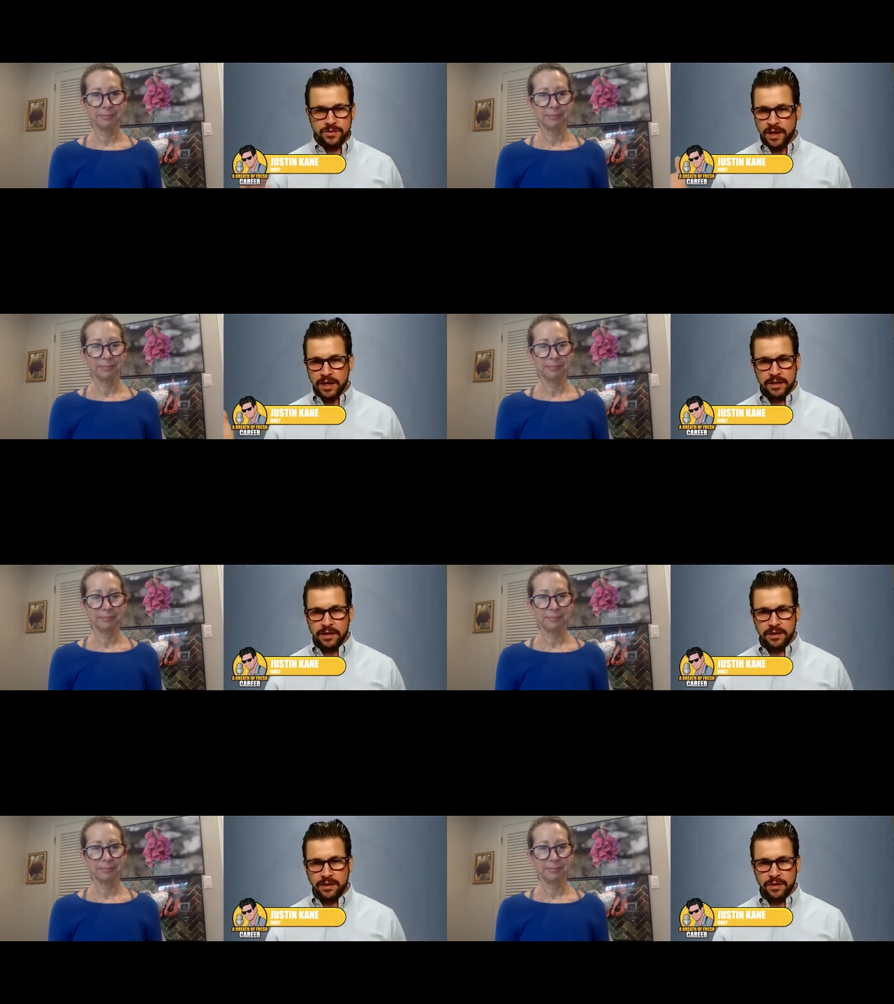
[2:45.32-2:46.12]
Speaker 1: right?
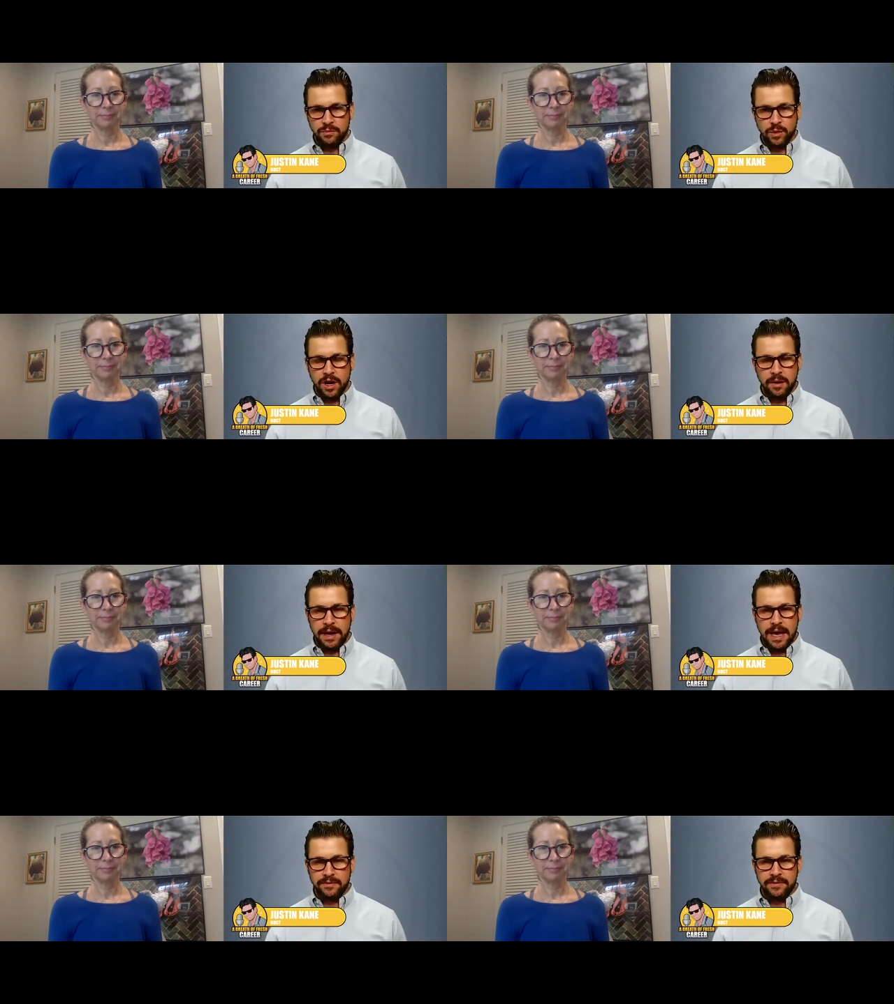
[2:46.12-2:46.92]
we're coming
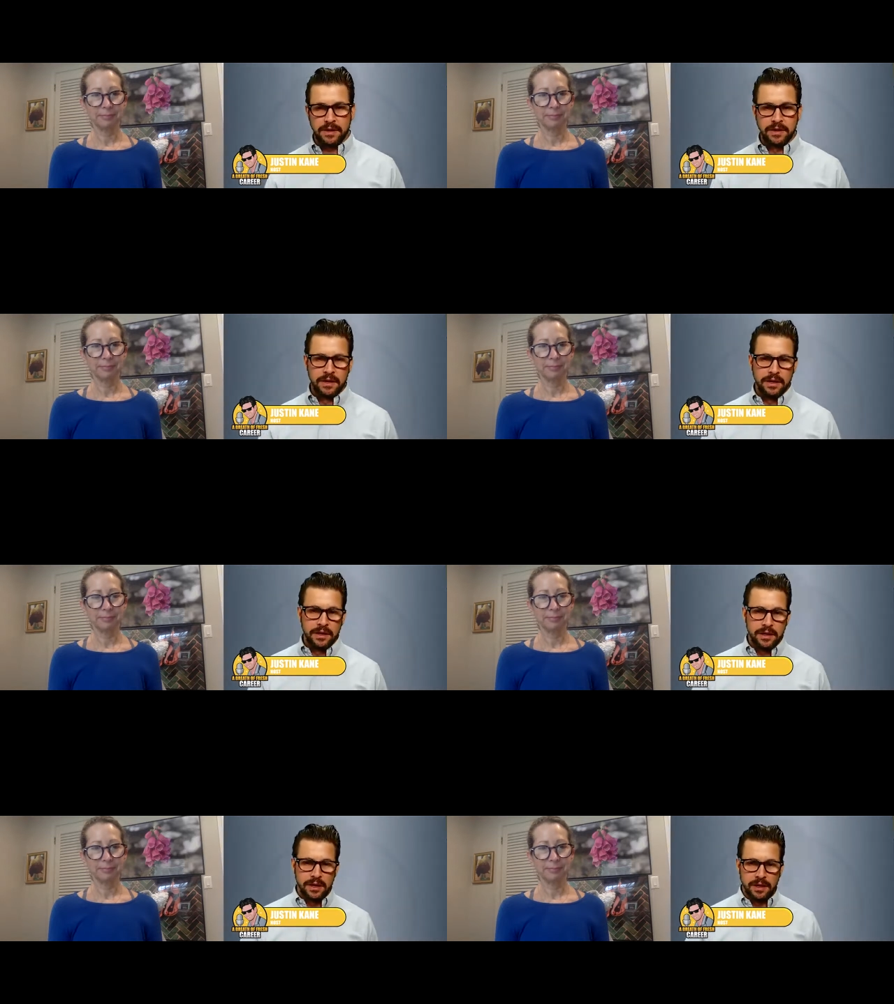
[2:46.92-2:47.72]
out of
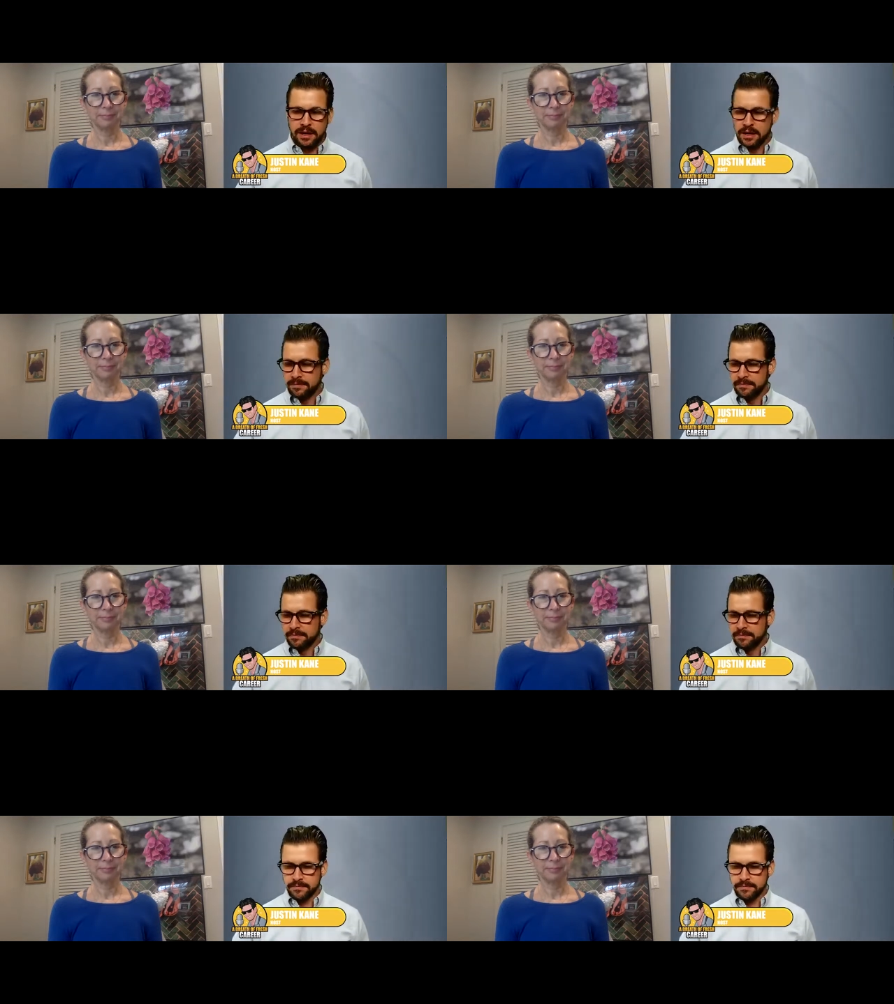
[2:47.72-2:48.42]
a, um,